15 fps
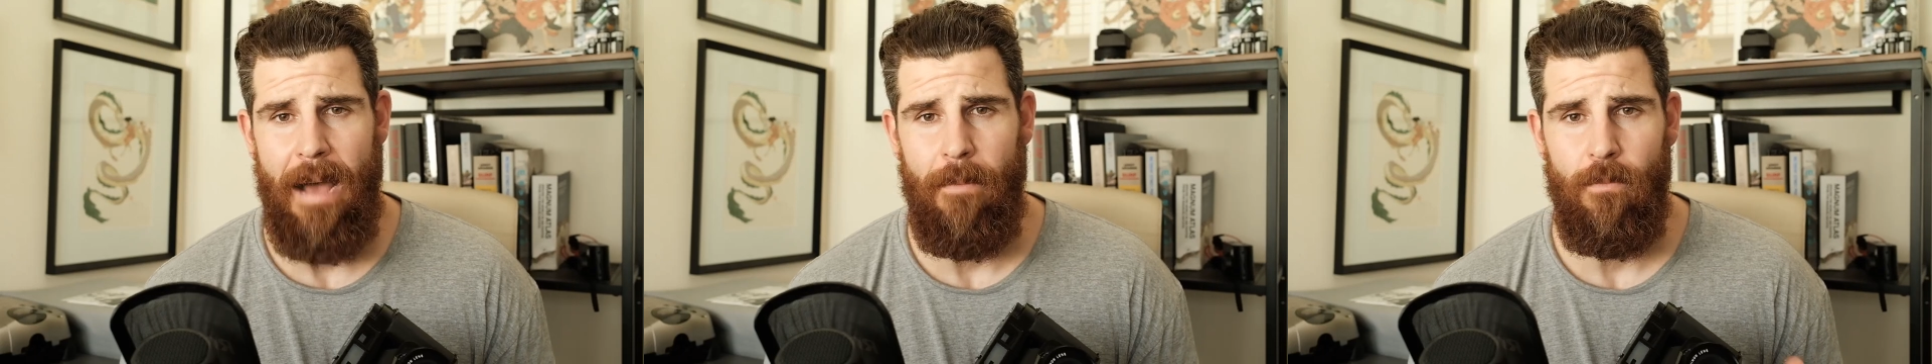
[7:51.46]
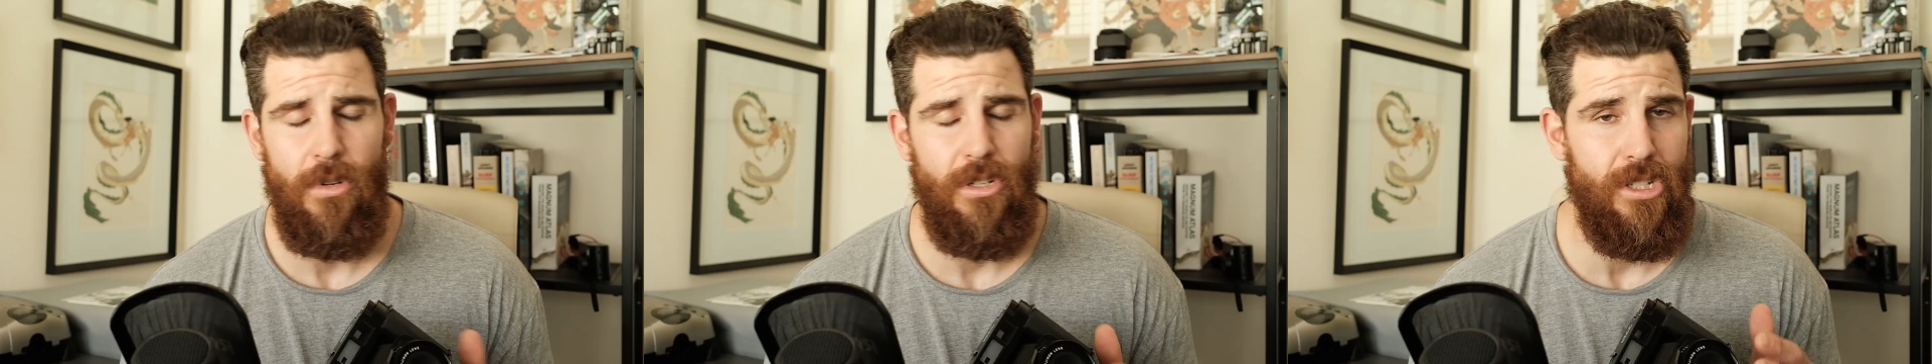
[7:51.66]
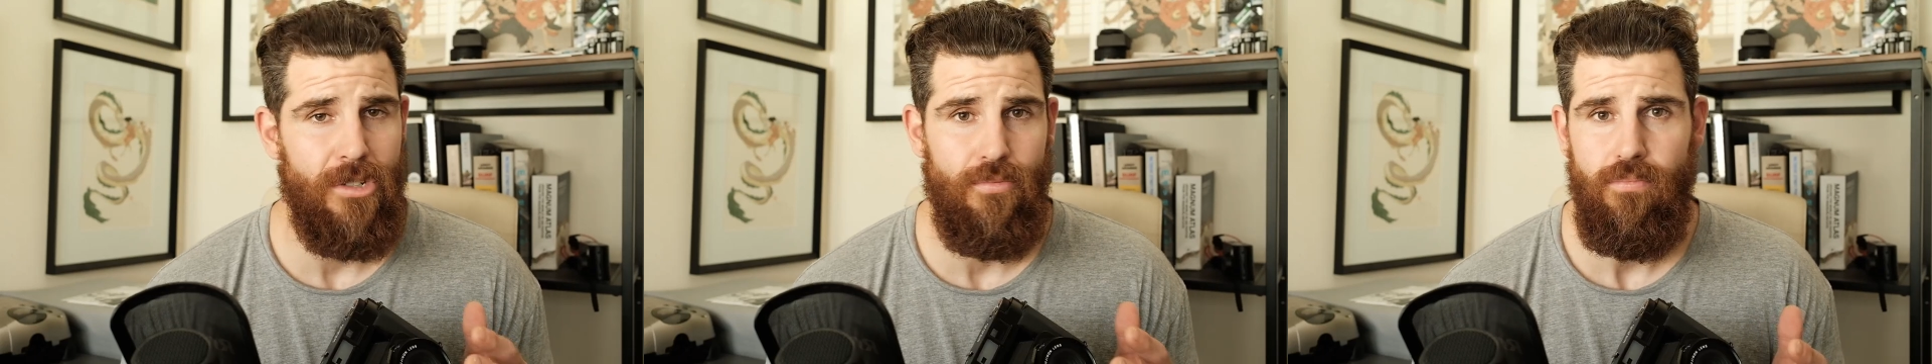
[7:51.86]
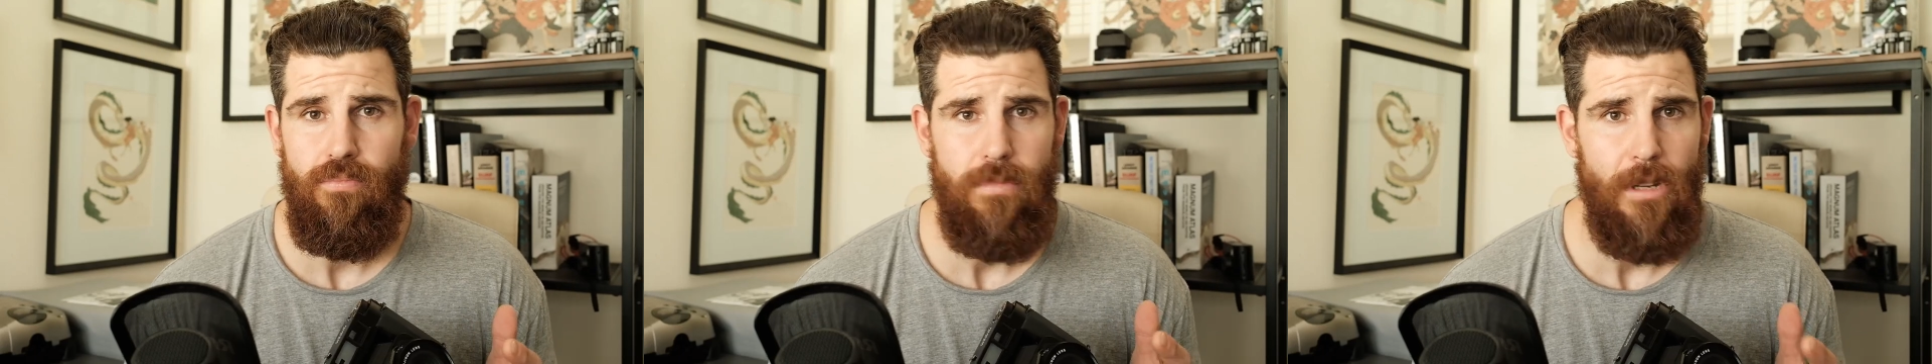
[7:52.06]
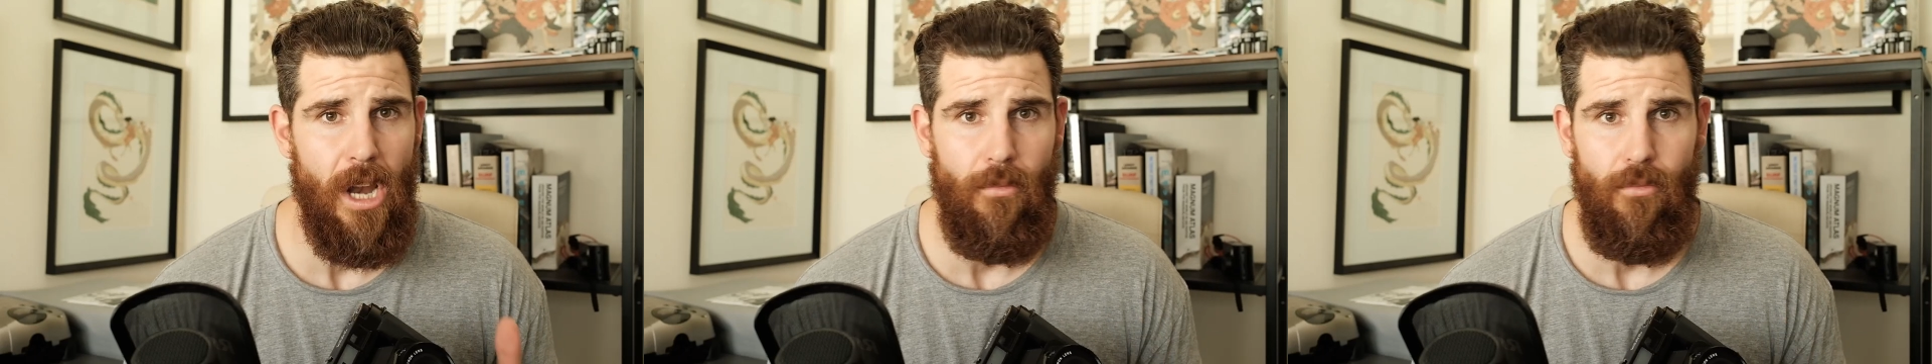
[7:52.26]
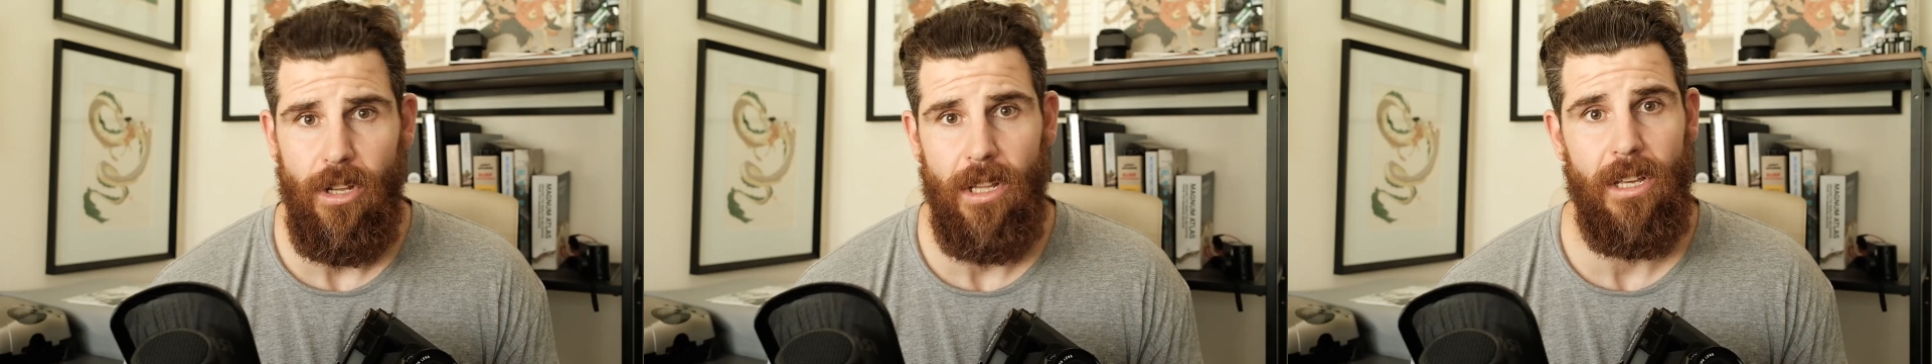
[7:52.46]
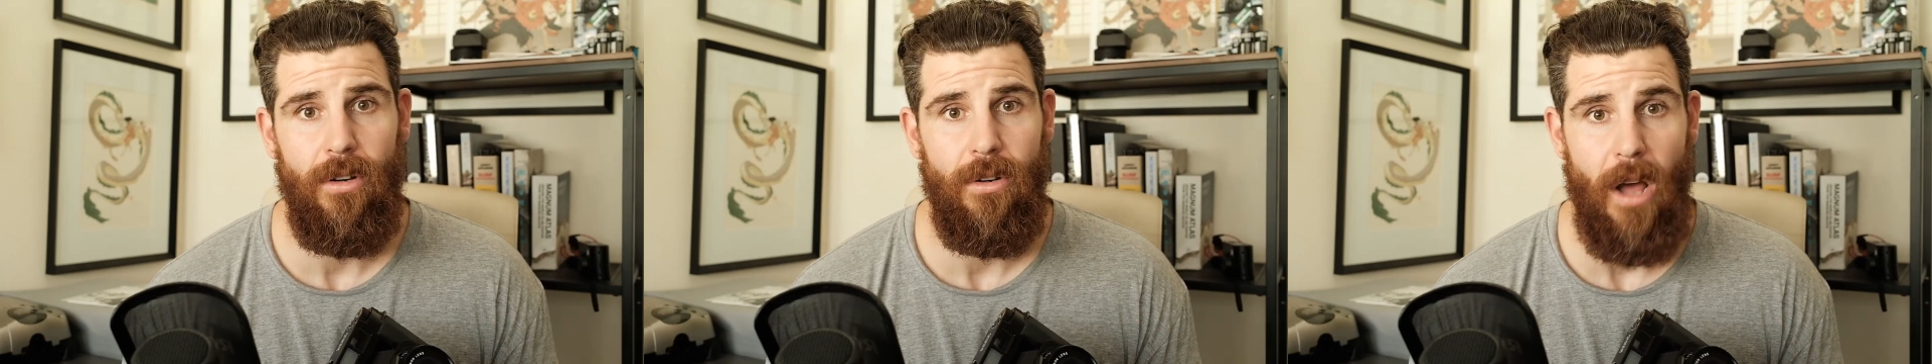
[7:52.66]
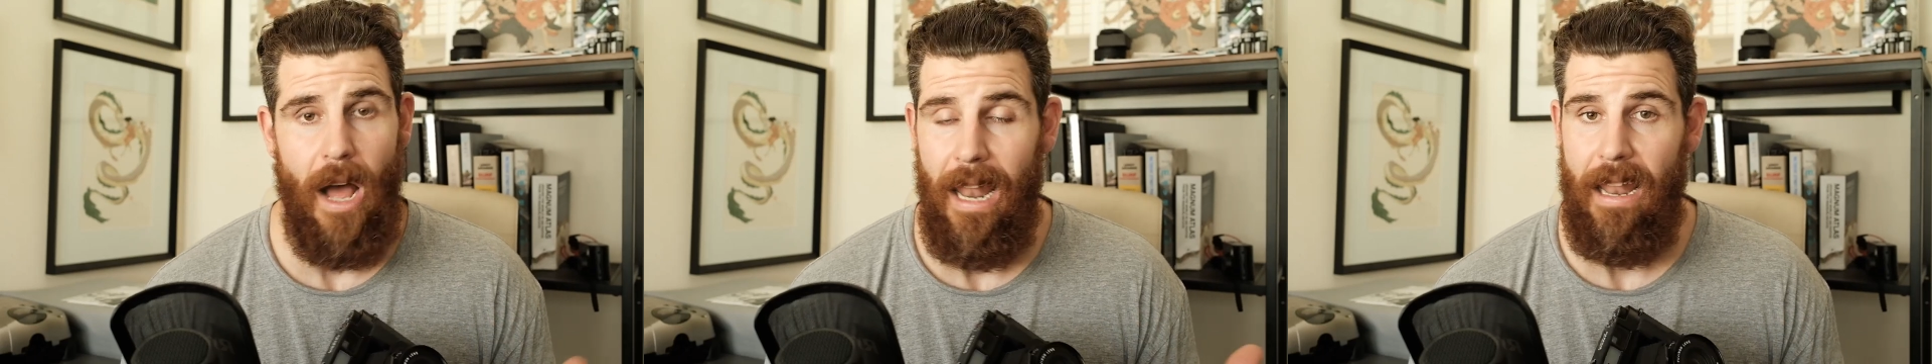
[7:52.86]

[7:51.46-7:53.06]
which is, you know, really good. I